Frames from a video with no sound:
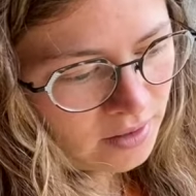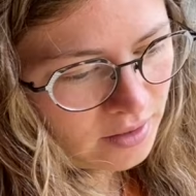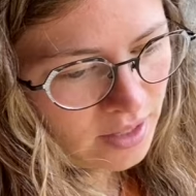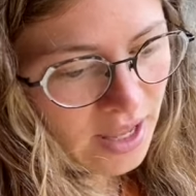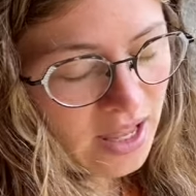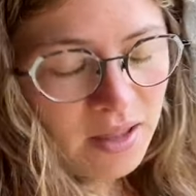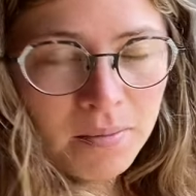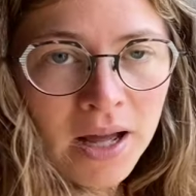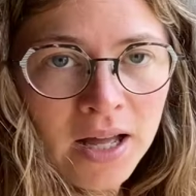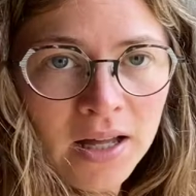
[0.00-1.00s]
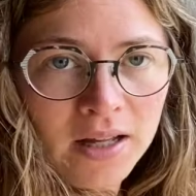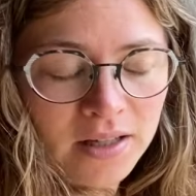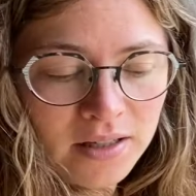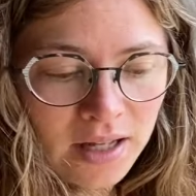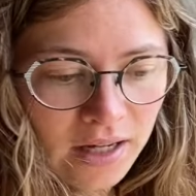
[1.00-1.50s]
a heat mat,
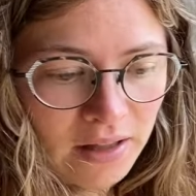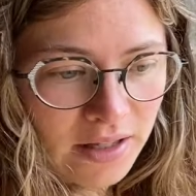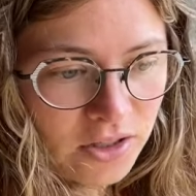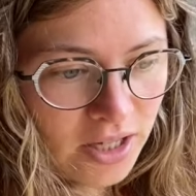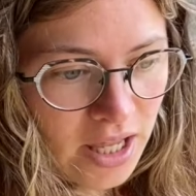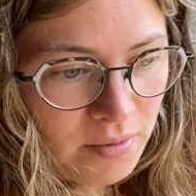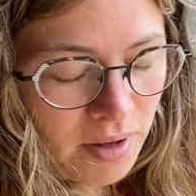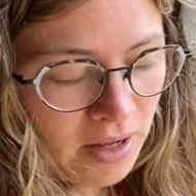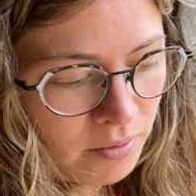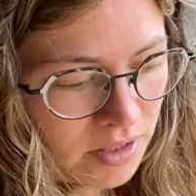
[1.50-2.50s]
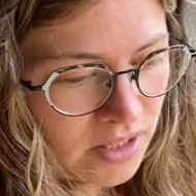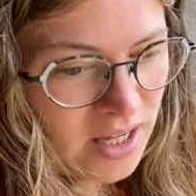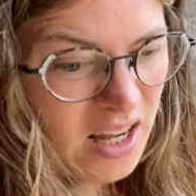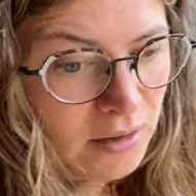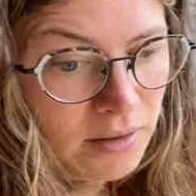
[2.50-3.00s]
an electric heat mat, which is
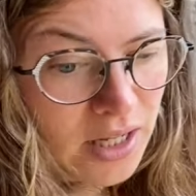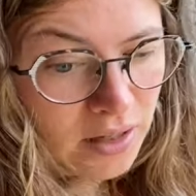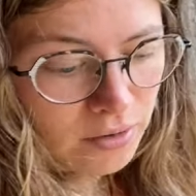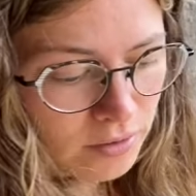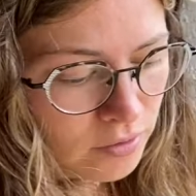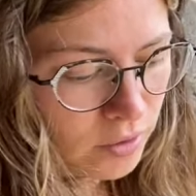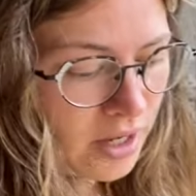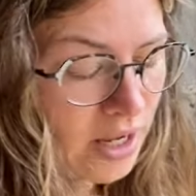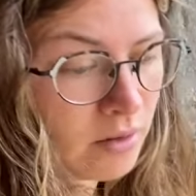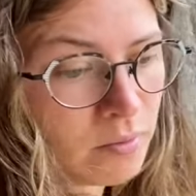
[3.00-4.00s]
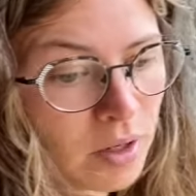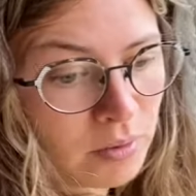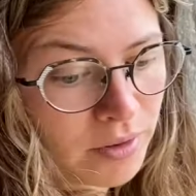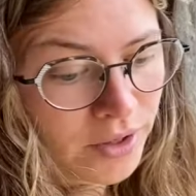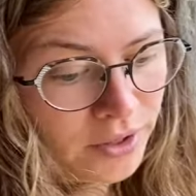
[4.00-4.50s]
kind of like underfloor heating, but
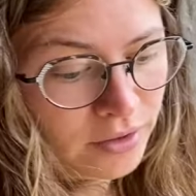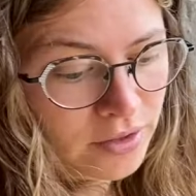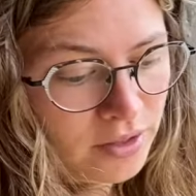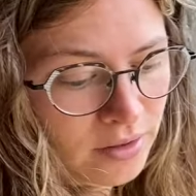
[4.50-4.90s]
without,